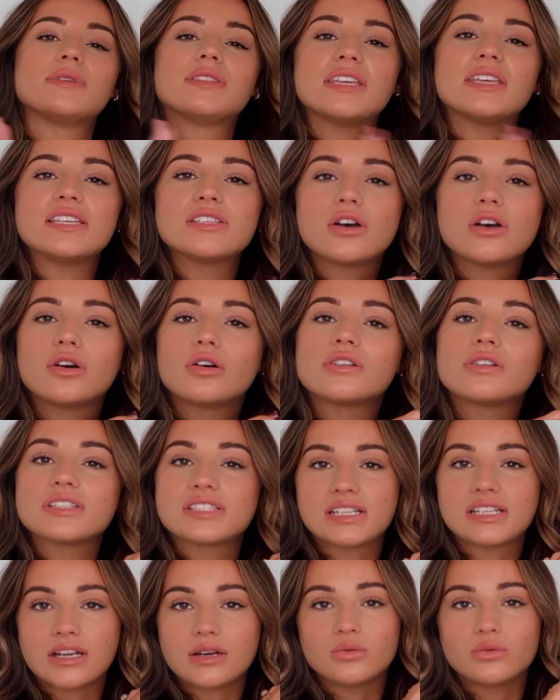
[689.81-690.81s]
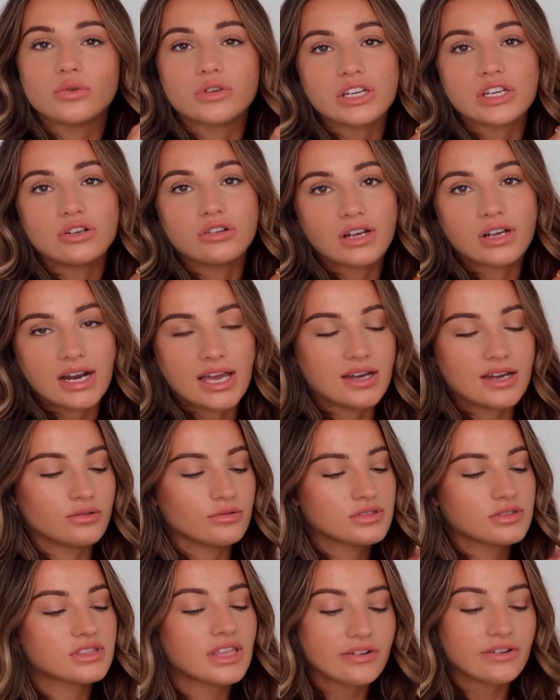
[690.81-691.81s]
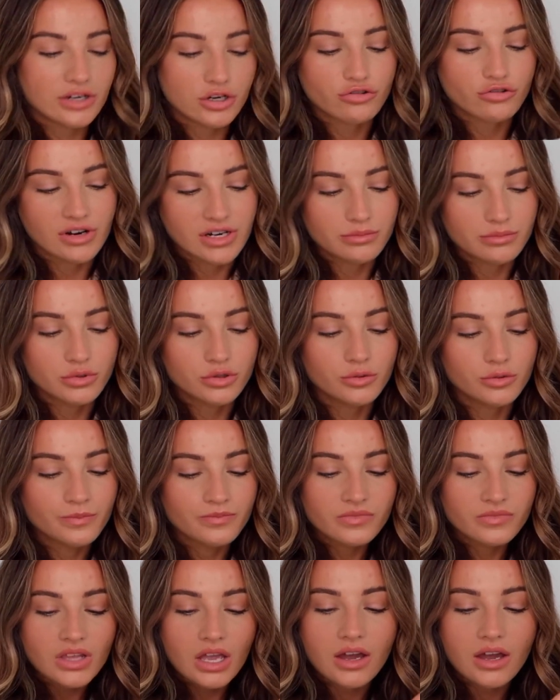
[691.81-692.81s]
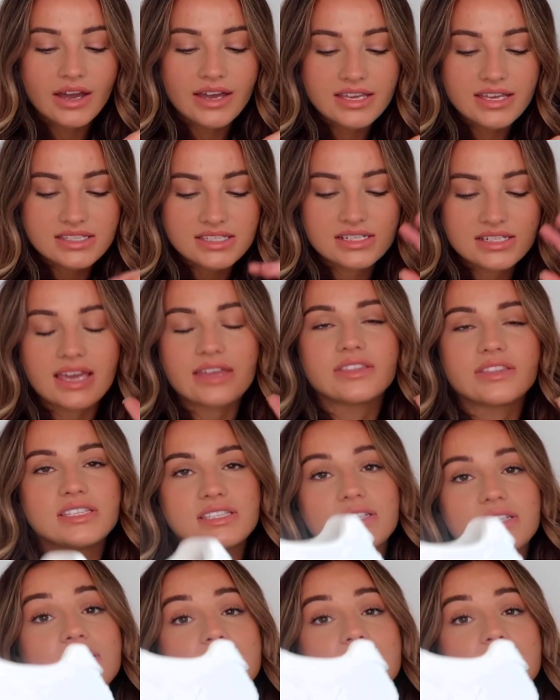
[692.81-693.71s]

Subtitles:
These are honestly like walking on clouds. They're incredible. I did get these in